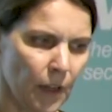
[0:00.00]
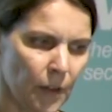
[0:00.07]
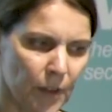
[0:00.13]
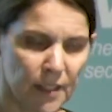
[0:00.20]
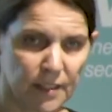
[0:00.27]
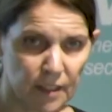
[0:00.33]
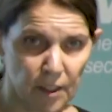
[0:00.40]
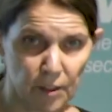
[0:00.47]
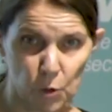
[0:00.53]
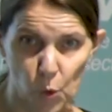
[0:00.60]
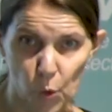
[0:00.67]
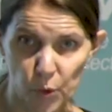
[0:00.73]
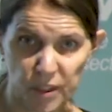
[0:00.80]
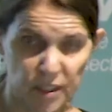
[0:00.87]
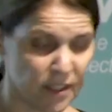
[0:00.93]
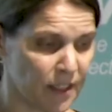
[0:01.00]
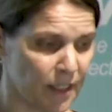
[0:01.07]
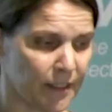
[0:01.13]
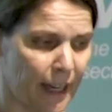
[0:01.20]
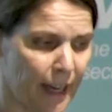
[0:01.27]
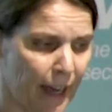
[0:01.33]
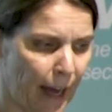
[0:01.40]
These are the courses
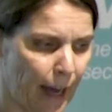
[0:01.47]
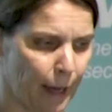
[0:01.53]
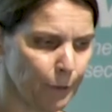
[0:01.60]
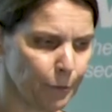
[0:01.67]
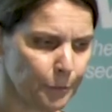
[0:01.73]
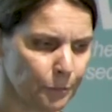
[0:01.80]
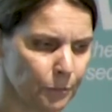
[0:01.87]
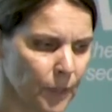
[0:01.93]
that they have.